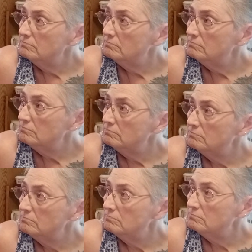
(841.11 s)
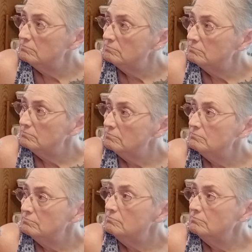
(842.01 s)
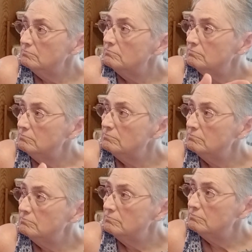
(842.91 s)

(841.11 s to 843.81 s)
(not speaking)